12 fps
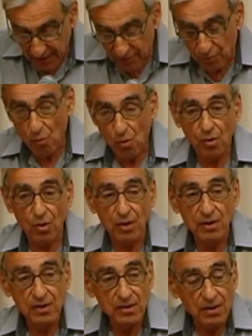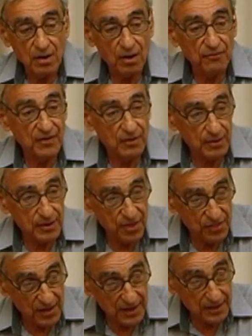of war are very
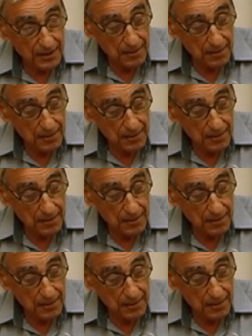thin.